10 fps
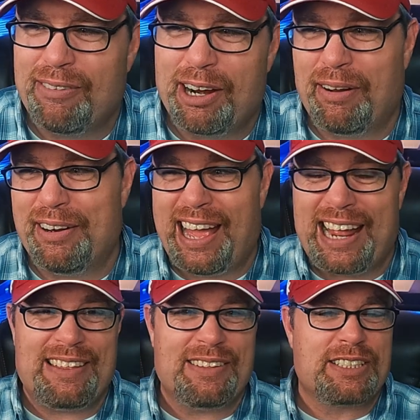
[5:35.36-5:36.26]
right around
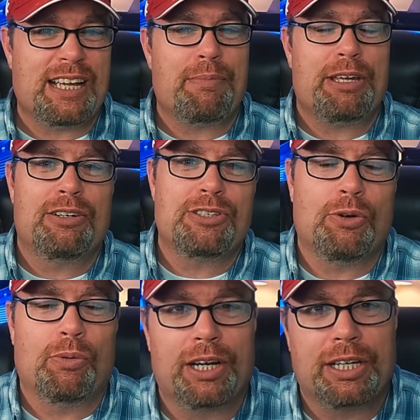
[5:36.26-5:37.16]
90 this time of year,
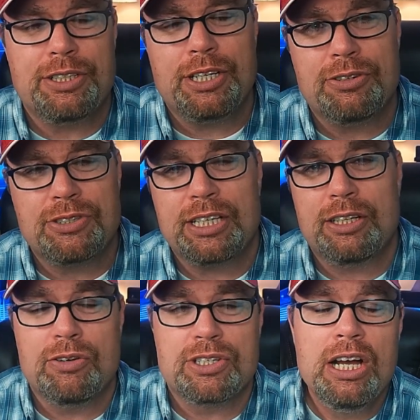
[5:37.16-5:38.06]
so we're going to continue to see
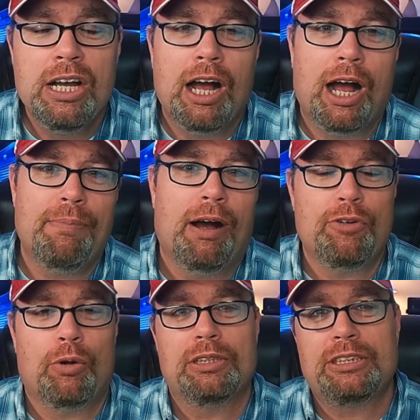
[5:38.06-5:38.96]
those
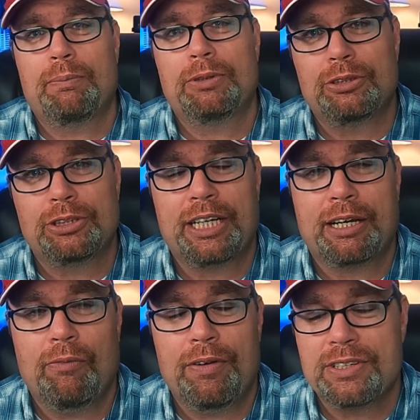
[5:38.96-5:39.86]
above normal temperatures
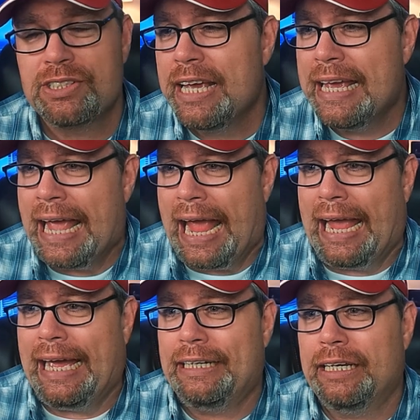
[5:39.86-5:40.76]
sticking with us.
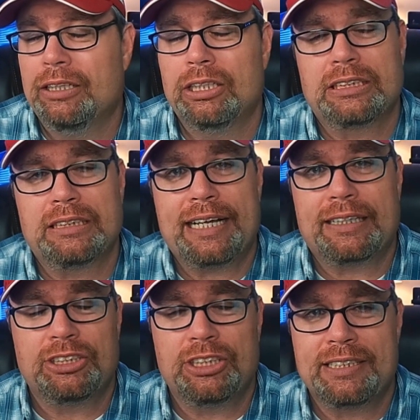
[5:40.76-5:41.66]
And looks like
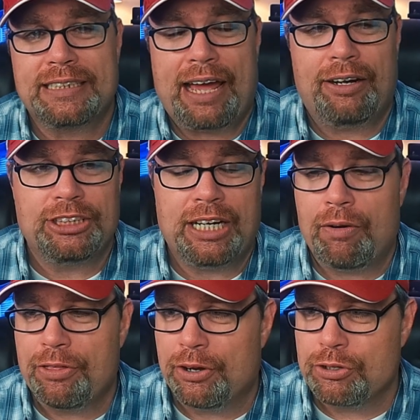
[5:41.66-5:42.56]
this is a scattered
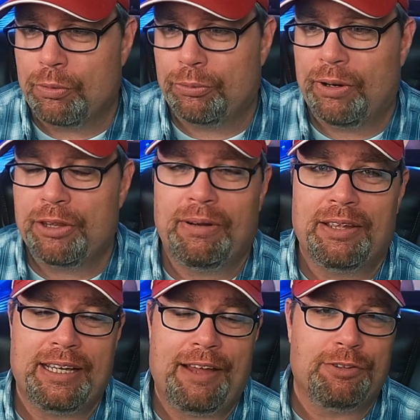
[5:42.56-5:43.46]
shower and thunderstorm threat
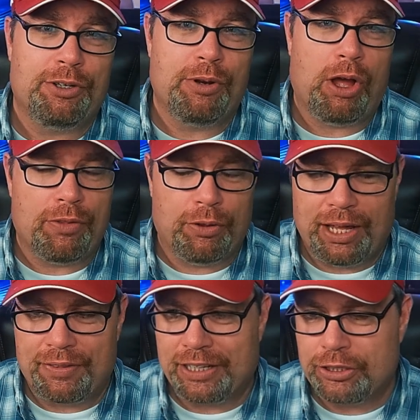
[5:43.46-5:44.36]
throughout the afternoon, although
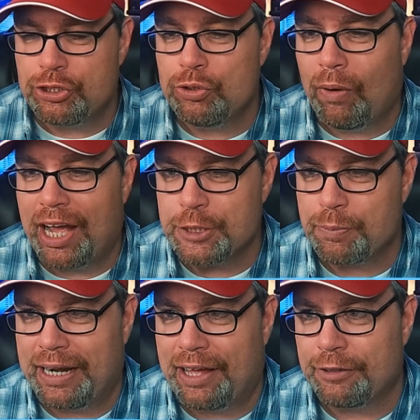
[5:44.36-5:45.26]
nothing too
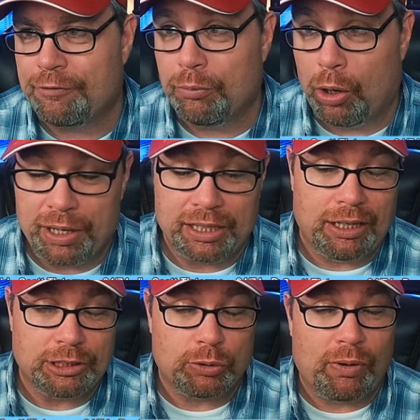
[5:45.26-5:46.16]
widespread out there for the
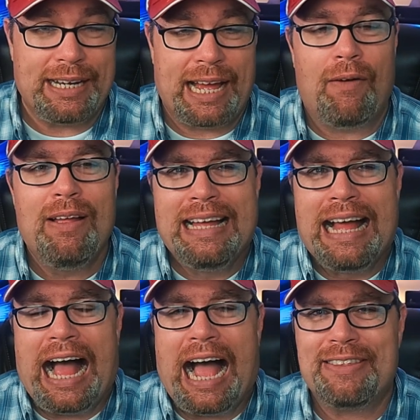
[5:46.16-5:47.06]
moment. So right now,
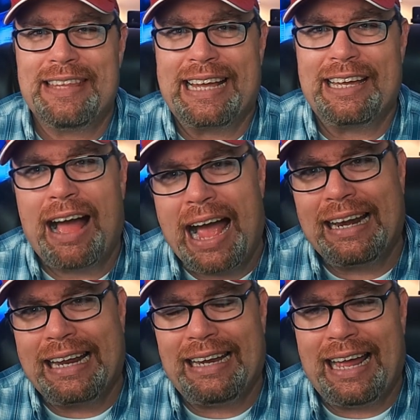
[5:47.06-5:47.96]
I think it
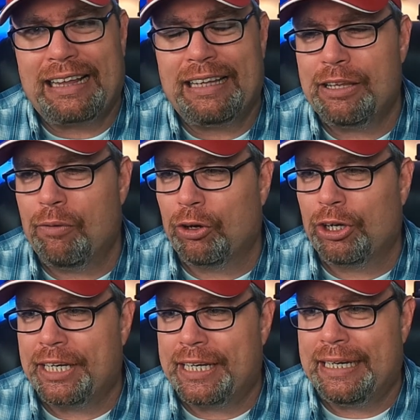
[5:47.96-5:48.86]
highly unlikely that we're
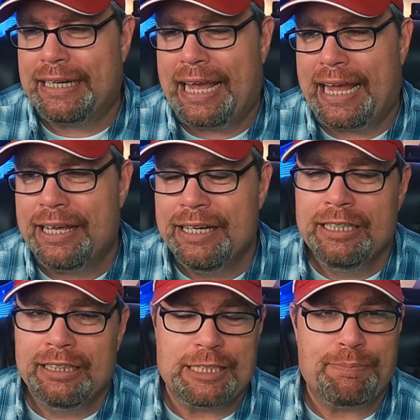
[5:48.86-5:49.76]
going to get
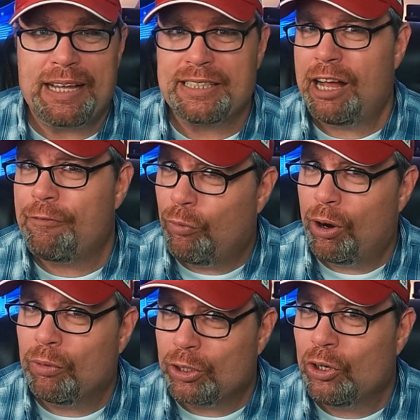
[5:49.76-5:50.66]
at least based off
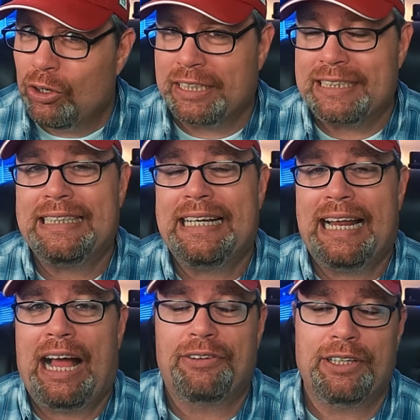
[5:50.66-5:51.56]
what we're currently
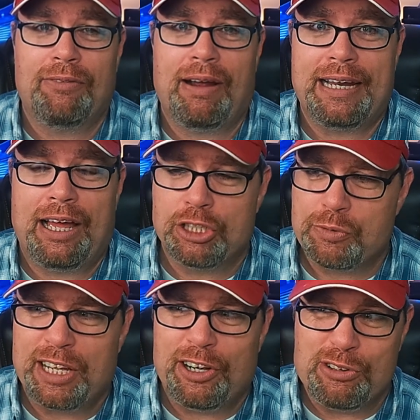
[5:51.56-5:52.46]
seeing out there right now, unless
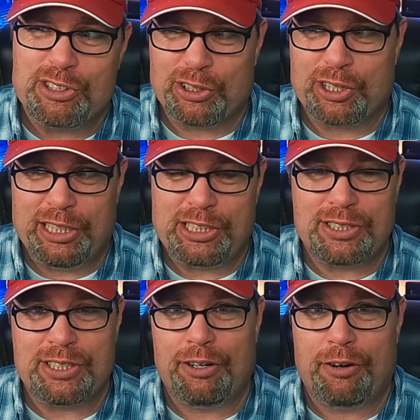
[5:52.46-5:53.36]
we get a new
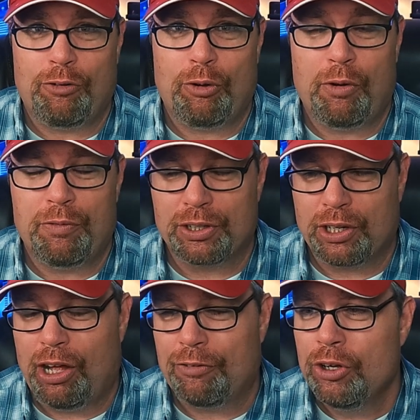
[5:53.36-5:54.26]
circulation center to form over the
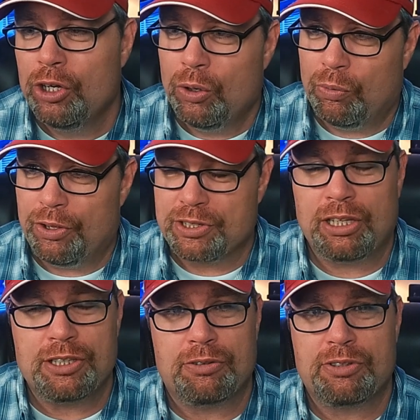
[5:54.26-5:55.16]
Gulf with those
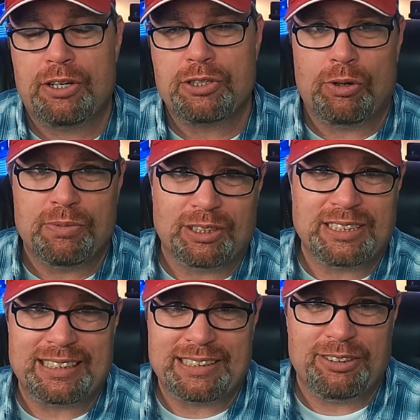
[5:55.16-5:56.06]
clusters of thunderstorms. Looks
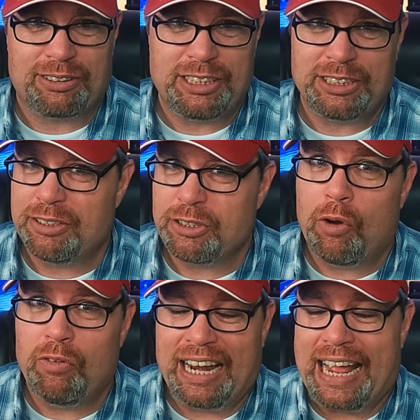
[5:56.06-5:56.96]
like the circulation center is
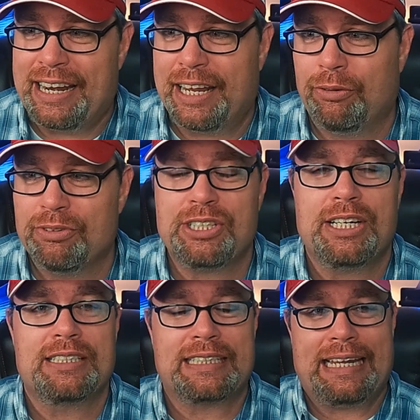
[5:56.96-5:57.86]
over land. I don't
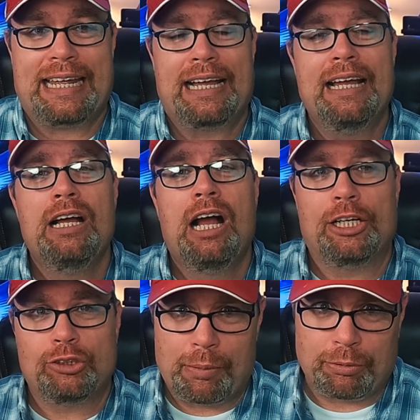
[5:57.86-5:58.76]
see us getting
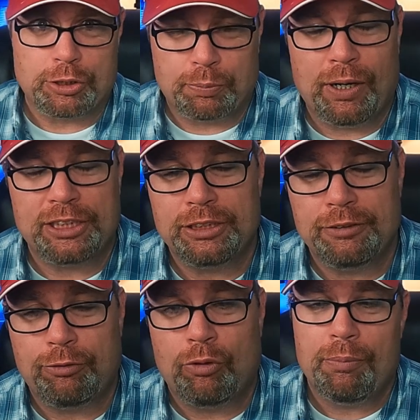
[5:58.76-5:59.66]
a tropical depression
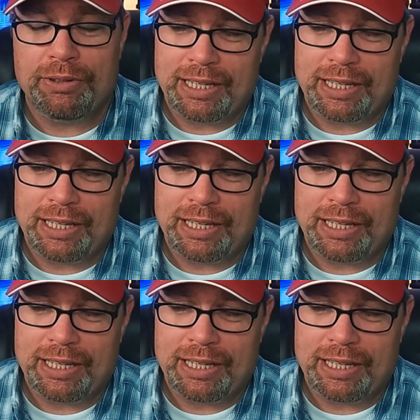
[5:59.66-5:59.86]
to form, but